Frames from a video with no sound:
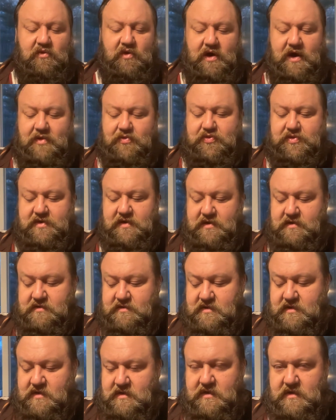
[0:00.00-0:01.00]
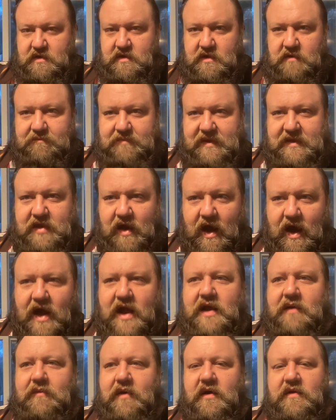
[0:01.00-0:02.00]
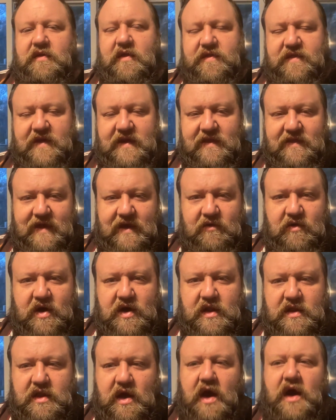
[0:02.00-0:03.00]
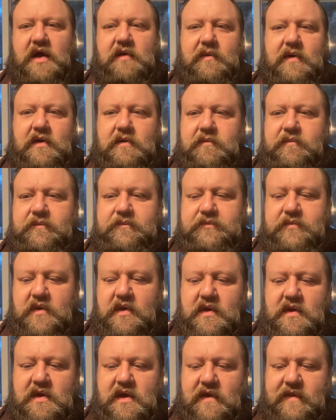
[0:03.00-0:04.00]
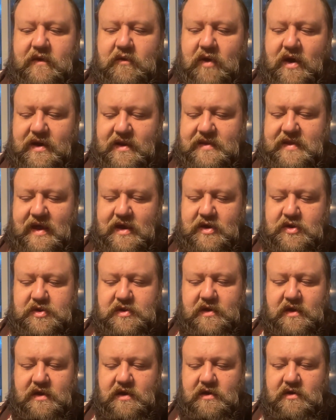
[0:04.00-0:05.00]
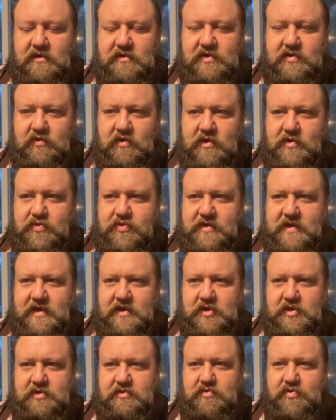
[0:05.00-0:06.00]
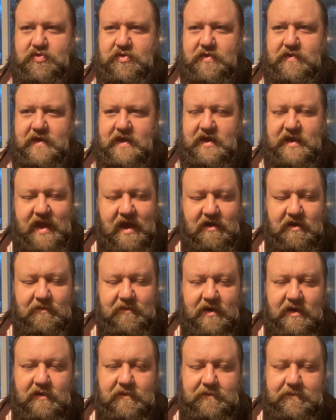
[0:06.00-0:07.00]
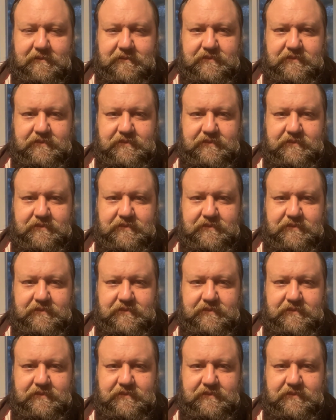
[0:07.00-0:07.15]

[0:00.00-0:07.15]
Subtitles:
wants to be talking about the thing they want to talk about, and they want attention to go towards the issues that they care about.